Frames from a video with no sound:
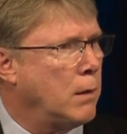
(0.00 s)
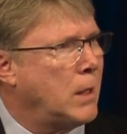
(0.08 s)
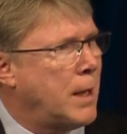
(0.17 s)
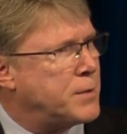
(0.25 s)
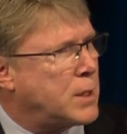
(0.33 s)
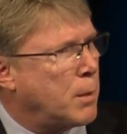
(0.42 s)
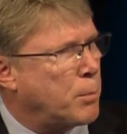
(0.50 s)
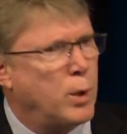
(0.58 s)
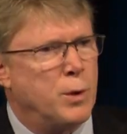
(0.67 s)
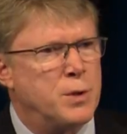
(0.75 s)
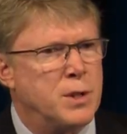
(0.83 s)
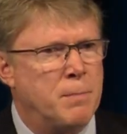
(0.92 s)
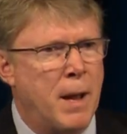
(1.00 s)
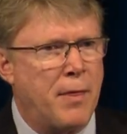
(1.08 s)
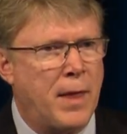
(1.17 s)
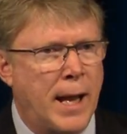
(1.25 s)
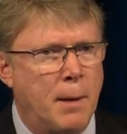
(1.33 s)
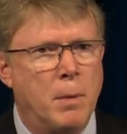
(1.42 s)
Livestock produces
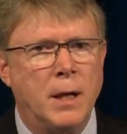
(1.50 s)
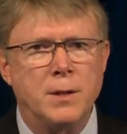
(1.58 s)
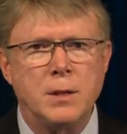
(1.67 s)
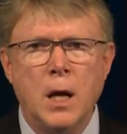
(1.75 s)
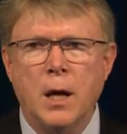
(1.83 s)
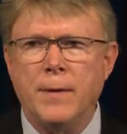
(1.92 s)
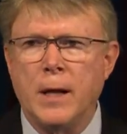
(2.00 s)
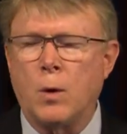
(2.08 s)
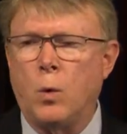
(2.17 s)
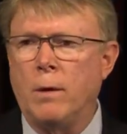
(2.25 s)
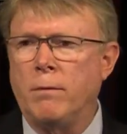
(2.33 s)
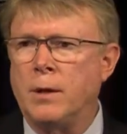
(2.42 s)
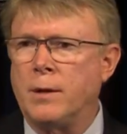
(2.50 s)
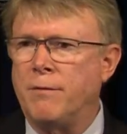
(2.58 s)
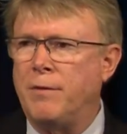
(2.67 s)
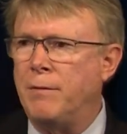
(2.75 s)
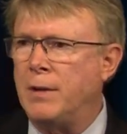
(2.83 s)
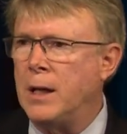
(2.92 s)
methane, but it's the equivalent
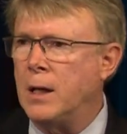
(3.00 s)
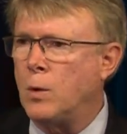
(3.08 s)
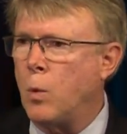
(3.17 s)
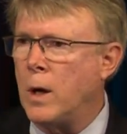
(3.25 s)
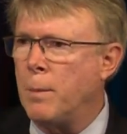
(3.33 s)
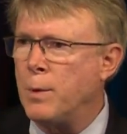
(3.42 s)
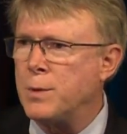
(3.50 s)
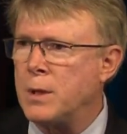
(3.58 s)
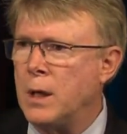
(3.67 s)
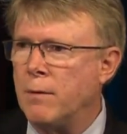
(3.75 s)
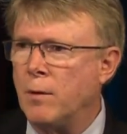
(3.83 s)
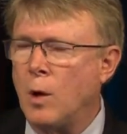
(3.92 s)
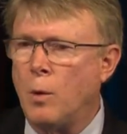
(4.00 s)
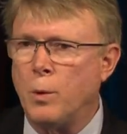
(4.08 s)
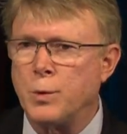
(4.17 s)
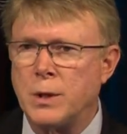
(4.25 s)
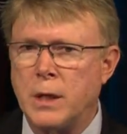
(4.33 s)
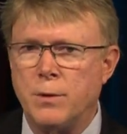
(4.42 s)
of 15 to 20% of
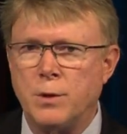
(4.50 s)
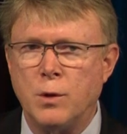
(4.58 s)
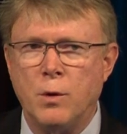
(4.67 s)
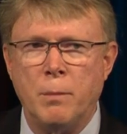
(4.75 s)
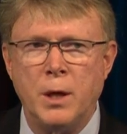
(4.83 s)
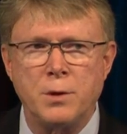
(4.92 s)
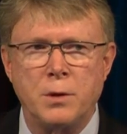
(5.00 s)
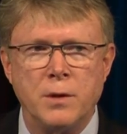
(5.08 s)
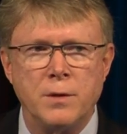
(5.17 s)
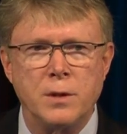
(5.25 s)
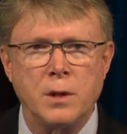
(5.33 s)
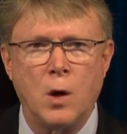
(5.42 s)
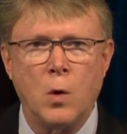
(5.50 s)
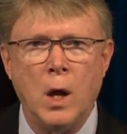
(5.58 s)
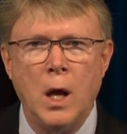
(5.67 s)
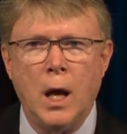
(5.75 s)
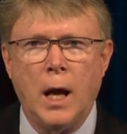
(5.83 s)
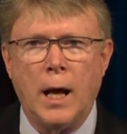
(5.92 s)
global CO2 emissions. So
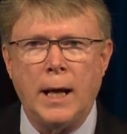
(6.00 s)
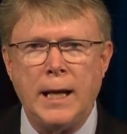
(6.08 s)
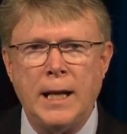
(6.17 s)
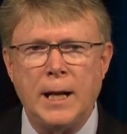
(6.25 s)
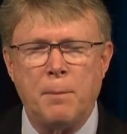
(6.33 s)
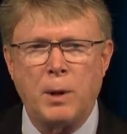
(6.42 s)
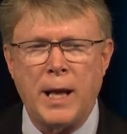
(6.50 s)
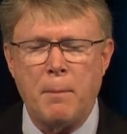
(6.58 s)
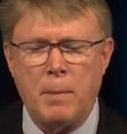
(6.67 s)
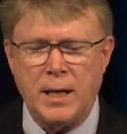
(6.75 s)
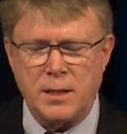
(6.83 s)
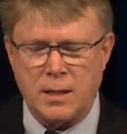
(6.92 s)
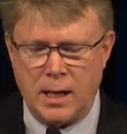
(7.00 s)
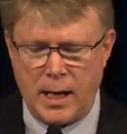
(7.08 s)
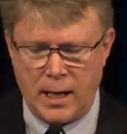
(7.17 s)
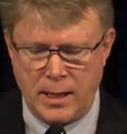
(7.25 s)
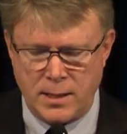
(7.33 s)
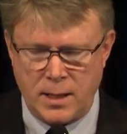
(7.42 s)
eating a plant-based
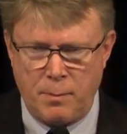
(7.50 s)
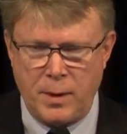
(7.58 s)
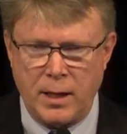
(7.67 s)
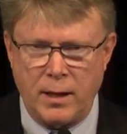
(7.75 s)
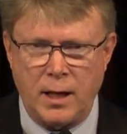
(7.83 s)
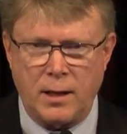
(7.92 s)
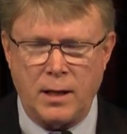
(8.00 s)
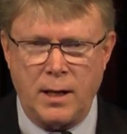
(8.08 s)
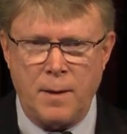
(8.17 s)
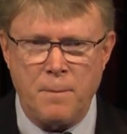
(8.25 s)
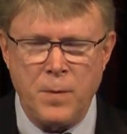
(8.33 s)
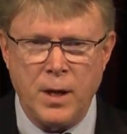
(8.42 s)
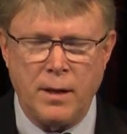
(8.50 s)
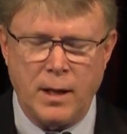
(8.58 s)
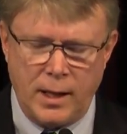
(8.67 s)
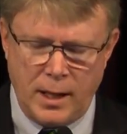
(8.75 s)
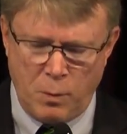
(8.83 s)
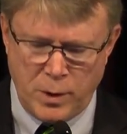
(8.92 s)
diet is something that I
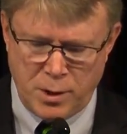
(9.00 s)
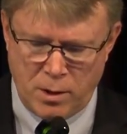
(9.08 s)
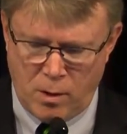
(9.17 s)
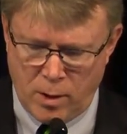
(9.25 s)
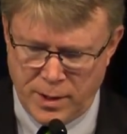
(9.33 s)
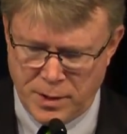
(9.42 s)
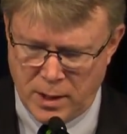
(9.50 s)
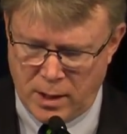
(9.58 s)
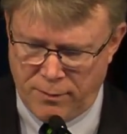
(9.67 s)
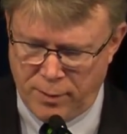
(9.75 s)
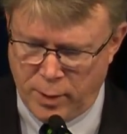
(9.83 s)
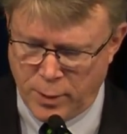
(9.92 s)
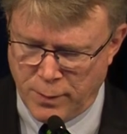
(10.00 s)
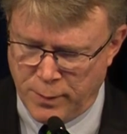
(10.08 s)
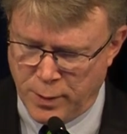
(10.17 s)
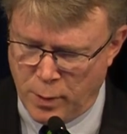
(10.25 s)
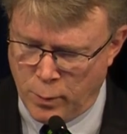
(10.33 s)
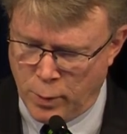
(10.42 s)
think we should all consider for those of
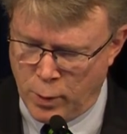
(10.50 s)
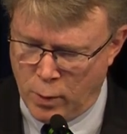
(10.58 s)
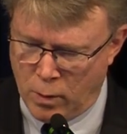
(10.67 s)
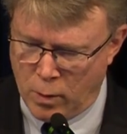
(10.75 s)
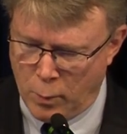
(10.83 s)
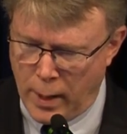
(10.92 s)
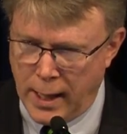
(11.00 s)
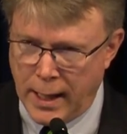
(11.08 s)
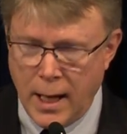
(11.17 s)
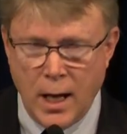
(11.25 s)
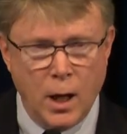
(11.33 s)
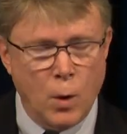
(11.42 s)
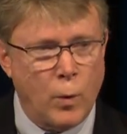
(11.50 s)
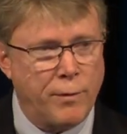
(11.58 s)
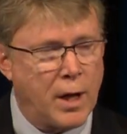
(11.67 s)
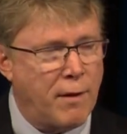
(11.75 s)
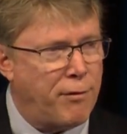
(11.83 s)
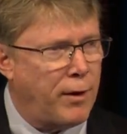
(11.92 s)
us who do it already.
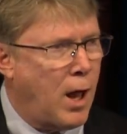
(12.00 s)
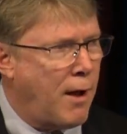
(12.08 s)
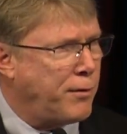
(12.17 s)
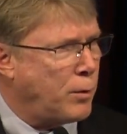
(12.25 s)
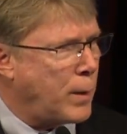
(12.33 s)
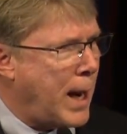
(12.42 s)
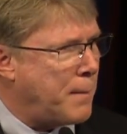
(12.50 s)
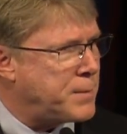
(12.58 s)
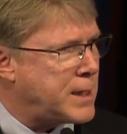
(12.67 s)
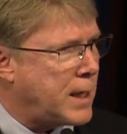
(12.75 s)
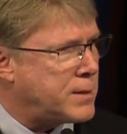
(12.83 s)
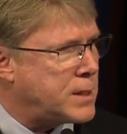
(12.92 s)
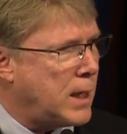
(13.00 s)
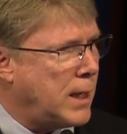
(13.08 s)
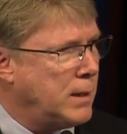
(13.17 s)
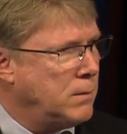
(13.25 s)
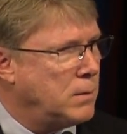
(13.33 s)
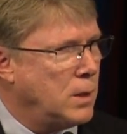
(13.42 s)
We've got falafel wraps
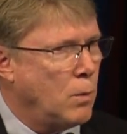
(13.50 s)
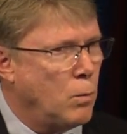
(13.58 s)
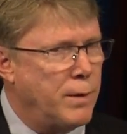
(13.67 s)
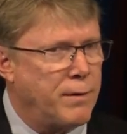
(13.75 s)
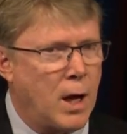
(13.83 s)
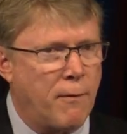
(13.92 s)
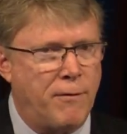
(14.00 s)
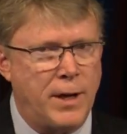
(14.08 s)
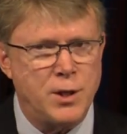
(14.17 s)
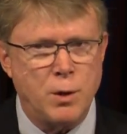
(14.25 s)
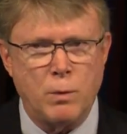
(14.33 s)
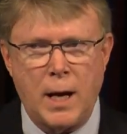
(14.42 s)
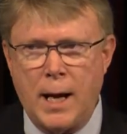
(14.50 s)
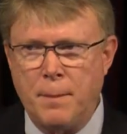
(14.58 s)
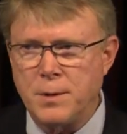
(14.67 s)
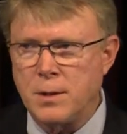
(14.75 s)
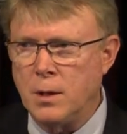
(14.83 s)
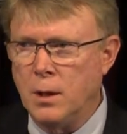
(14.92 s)
outside. We've got veggie
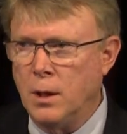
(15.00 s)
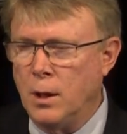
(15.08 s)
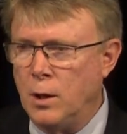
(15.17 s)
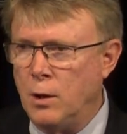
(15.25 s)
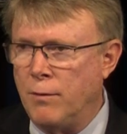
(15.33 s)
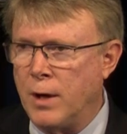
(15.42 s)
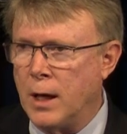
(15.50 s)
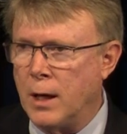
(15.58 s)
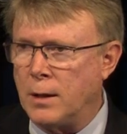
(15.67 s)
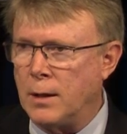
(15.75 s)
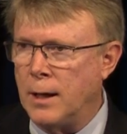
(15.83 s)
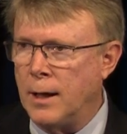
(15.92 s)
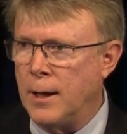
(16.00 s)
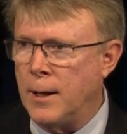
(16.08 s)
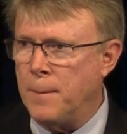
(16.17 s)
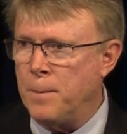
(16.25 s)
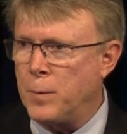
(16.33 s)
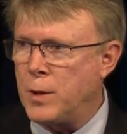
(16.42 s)
wraps. You've got
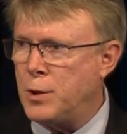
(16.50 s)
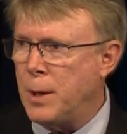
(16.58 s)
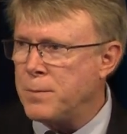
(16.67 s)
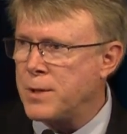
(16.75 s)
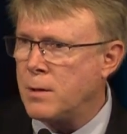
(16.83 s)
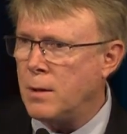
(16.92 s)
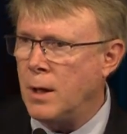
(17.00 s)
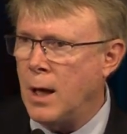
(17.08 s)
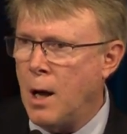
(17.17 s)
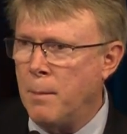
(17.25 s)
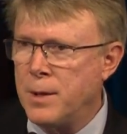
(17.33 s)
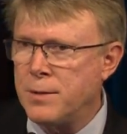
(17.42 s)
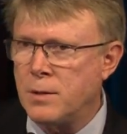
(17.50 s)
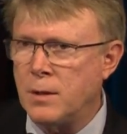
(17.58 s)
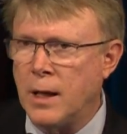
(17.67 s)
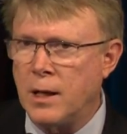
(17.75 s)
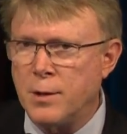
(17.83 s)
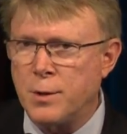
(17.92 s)
chips and
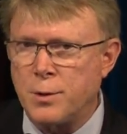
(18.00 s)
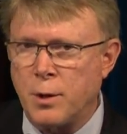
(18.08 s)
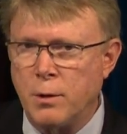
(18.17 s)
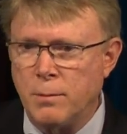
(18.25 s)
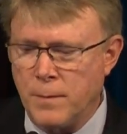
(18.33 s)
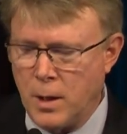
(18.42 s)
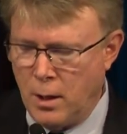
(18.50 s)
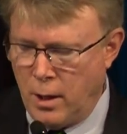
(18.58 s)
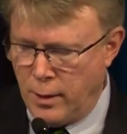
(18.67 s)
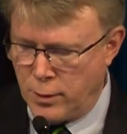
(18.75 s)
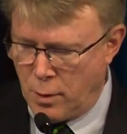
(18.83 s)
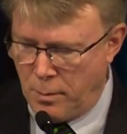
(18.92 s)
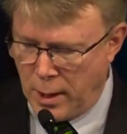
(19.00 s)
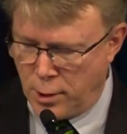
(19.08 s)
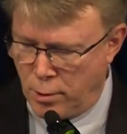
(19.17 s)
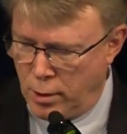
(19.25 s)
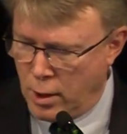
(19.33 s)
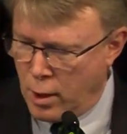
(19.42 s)
hummus and a dessert. So make
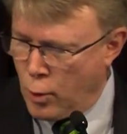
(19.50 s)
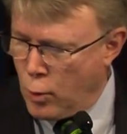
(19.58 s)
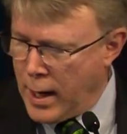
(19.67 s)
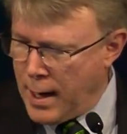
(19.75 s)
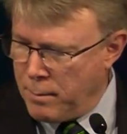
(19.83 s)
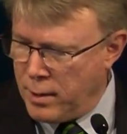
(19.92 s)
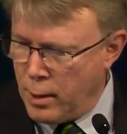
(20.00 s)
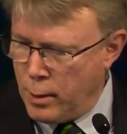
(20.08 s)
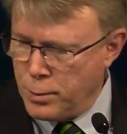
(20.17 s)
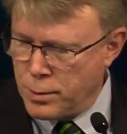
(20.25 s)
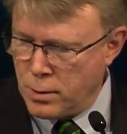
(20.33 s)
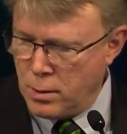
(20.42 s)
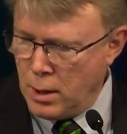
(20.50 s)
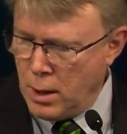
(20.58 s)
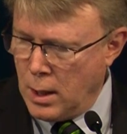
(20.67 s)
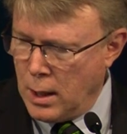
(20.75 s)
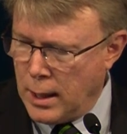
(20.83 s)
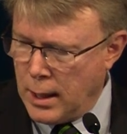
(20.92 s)
sure you go grab those.
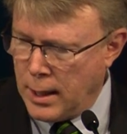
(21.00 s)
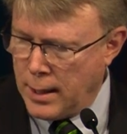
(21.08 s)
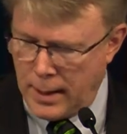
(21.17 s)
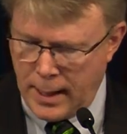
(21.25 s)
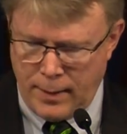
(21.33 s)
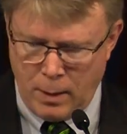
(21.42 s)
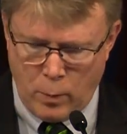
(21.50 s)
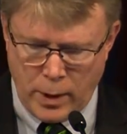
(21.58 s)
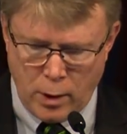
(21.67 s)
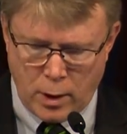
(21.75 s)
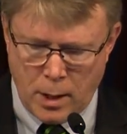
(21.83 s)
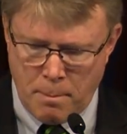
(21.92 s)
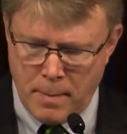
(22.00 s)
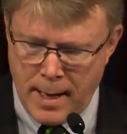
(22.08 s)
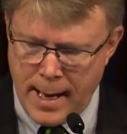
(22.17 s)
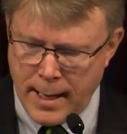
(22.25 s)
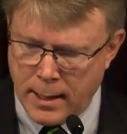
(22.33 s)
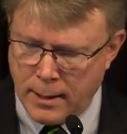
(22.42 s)
And then when you come
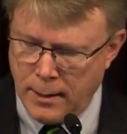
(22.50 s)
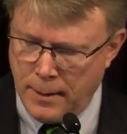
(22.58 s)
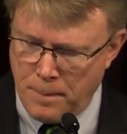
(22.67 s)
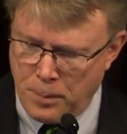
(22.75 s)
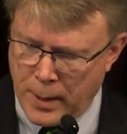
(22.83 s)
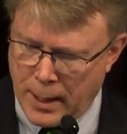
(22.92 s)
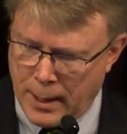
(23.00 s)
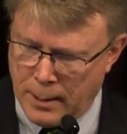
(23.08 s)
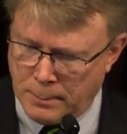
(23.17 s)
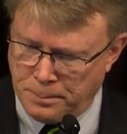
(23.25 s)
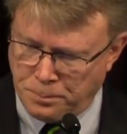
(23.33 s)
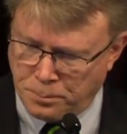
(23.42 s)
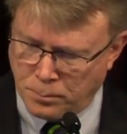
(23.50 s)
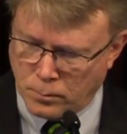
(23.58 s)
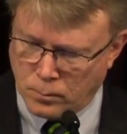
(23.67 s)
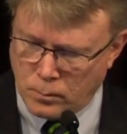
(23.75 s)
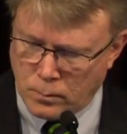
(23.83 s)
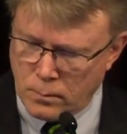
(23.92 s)
back,
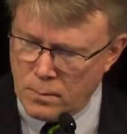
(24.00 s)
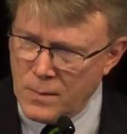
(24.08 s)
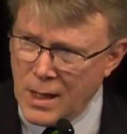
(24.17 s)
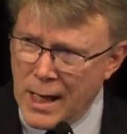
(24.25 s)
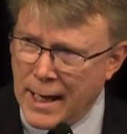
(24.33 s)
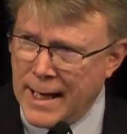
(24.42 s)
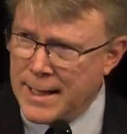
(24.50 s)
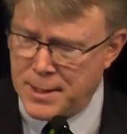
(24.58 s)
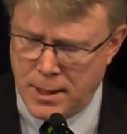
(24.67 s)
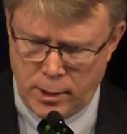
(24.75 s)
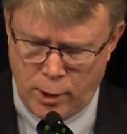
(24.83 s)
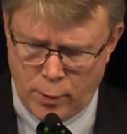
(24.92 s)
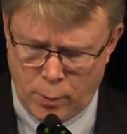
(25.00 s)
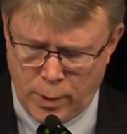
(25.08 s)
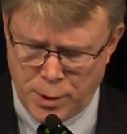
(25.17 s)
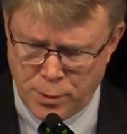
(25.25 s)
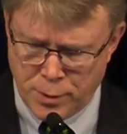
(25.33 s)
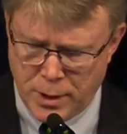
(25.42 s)
again, sit in your
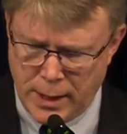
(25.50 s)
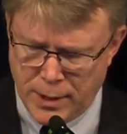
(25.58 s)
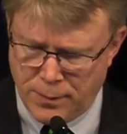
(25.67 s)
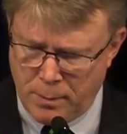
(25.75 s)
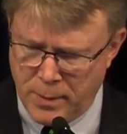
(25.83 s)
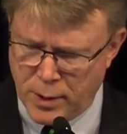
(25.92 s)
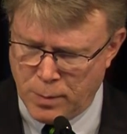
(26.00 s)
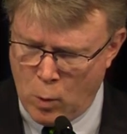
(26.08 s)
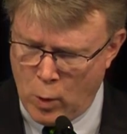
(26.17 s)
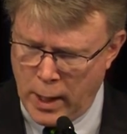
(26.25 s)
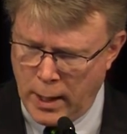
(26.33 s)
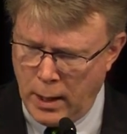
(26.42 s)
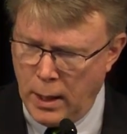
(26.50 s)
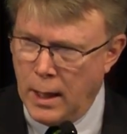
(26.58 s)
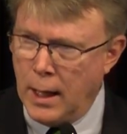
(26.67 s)
original seats from this morning.